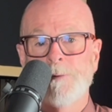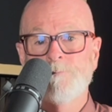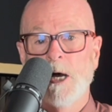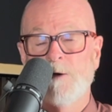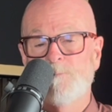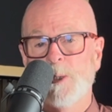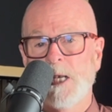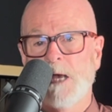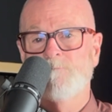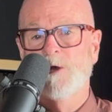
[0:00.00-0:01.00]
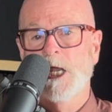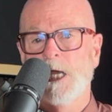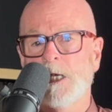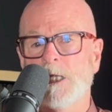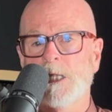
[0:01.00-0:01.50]
I've been
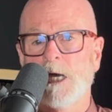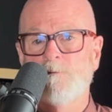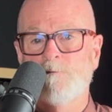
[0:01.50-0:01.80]
advocating that